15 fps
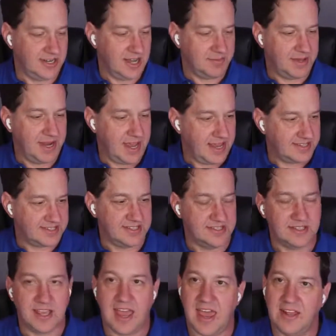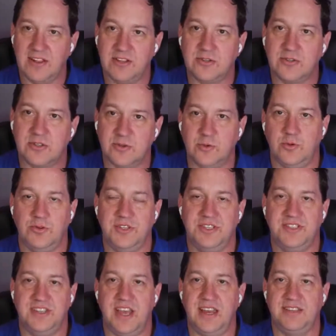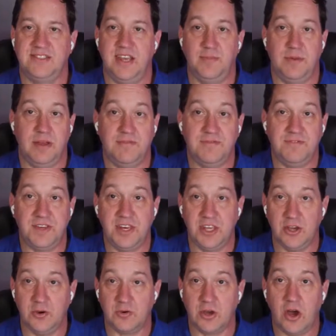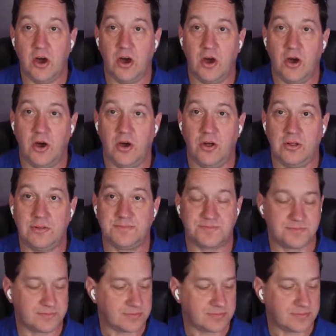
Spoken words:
I'm going to ask the calendar tool to set us up a video call.